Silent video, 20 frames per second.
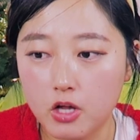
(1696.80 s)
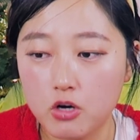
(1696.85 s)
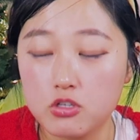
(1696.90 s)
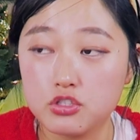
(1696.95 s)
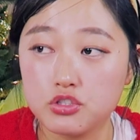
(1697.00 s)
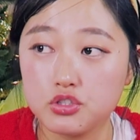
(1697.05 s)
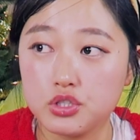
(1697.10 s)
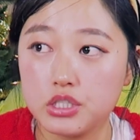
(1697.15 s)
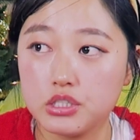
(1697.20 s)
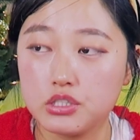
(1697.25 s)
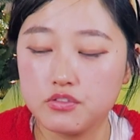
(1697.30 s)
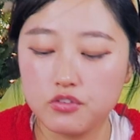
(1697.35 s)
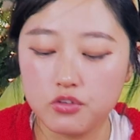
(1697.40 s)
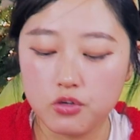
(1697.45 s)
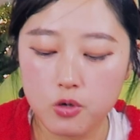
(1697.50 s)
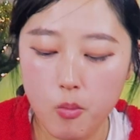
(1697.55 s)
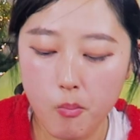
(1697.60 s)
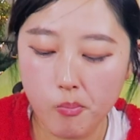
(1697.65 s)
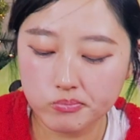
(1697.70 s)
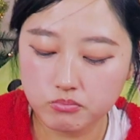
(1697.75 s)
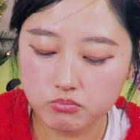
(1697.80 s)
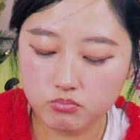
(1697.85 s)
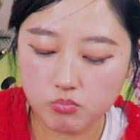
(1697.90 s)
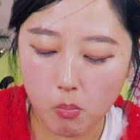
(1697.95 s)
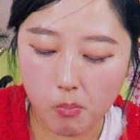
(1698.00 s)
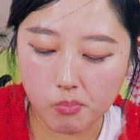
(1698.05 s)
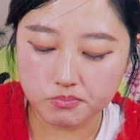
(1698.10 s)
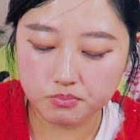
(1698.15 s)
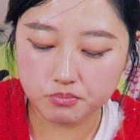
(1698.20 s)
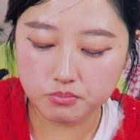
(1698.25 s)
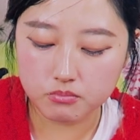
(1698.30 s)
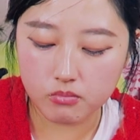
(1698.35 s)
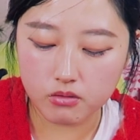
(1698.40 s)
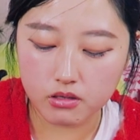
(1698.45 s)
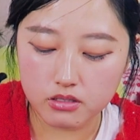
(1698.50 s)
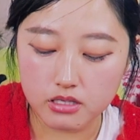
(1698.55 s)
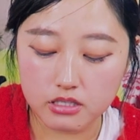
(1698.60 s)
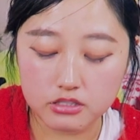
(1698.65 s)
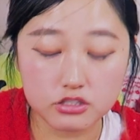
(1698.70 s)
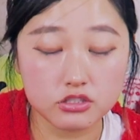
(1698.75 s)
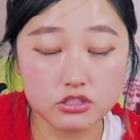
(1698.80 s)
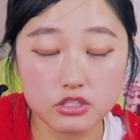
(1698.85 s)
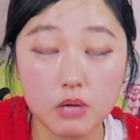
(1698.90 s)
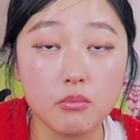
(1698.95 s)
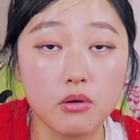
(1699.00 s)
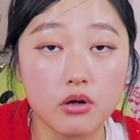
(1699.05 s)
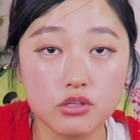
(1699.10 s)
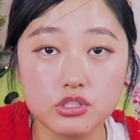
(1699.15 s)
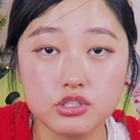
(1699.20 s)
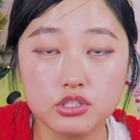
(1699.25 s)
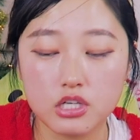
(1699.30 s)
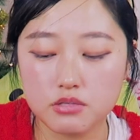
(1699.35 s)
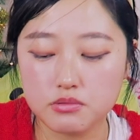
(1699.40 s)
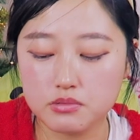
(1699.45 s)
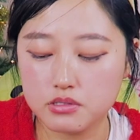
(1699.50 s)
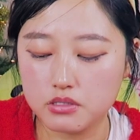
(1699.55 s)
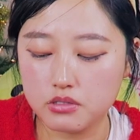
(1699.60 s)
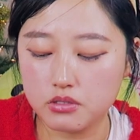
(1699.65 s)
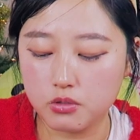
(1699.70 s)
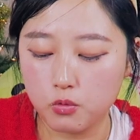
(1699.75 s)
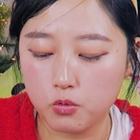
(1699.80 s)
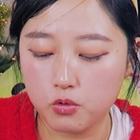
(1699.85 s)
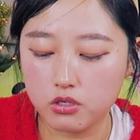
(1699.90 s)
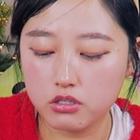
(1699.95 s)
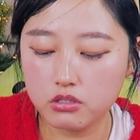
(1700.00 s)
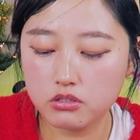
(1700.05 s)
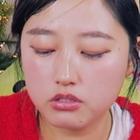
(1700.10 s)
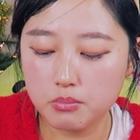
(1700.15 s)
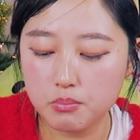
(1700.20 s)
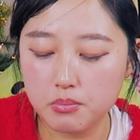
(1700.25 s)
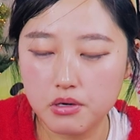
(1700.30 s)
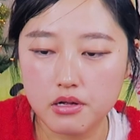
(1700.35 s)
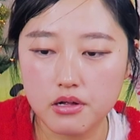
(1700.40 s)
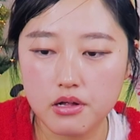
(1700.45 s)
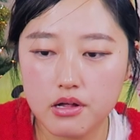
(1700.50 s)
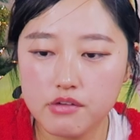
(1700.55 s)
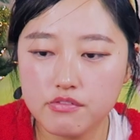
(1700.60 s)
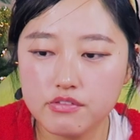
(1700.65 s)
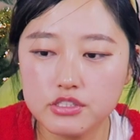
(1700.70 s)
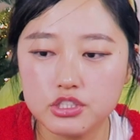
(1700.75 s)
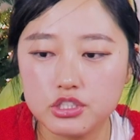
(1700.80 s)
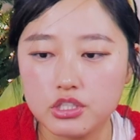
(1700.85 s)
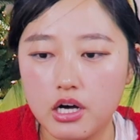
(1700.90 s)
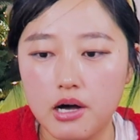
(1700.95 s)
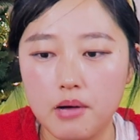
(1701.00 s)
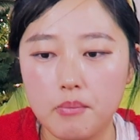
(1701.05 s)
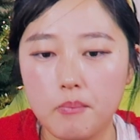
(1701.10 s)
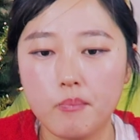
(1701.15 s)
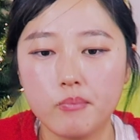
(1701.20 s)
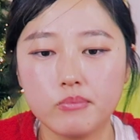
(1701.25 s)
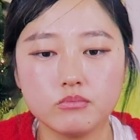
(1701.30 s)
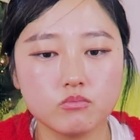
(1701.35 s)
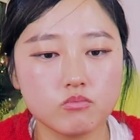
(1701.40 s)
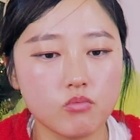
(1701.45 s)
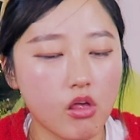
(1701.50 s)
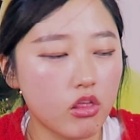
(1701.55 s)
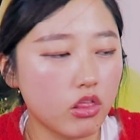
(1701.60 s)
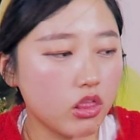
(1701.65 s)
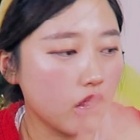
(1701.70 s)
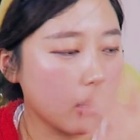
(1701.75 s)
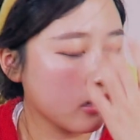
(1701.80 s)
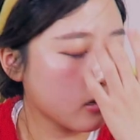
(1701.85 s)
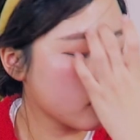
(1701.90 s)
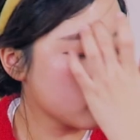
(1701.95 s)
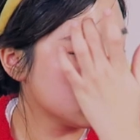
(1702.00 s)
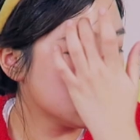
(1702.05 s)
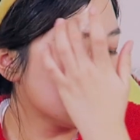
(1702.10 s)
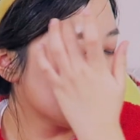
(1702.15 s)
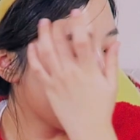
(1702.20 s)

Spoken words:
or stressful like some other jobs in the world, but every job, I think,